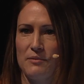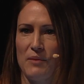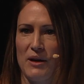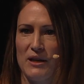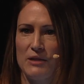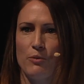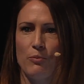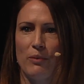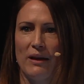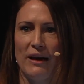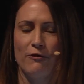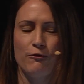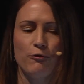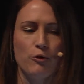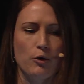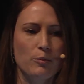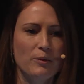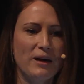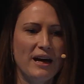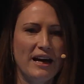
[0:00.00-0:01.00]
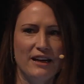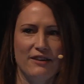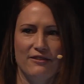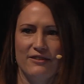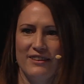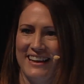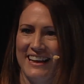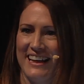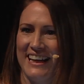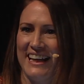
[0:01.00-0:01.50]
management platform kind of
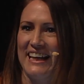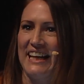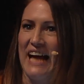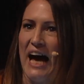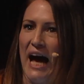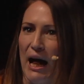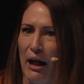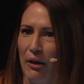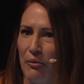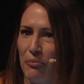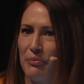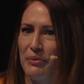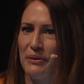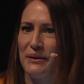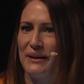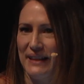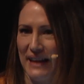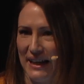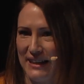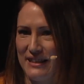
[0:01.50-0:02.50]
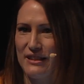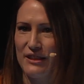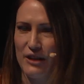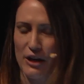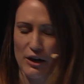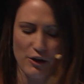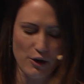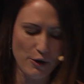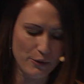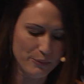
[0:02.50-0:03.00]
can help in that
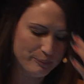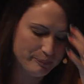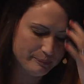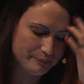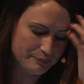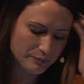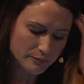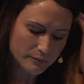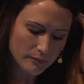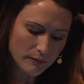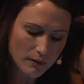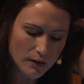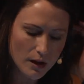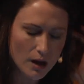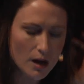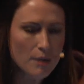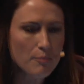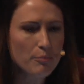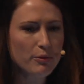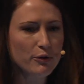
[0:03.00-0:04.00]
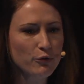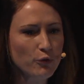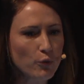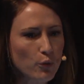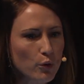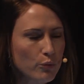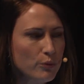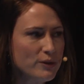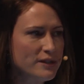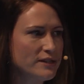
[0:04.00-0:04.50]
scenario.
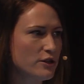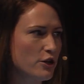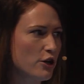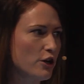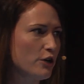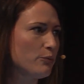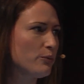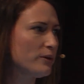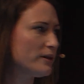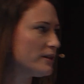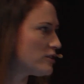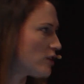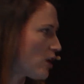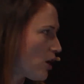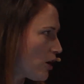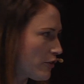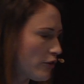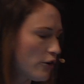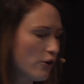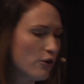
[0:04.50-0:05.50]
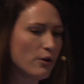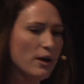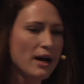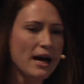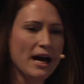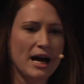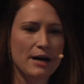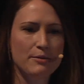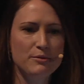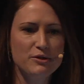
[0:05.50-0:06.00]
Before we start with the talk, though,
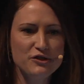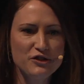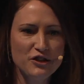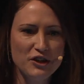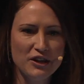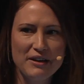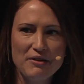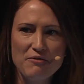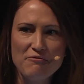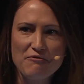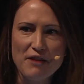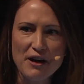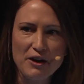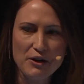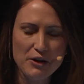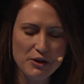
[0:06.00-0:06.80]
I'm just going to very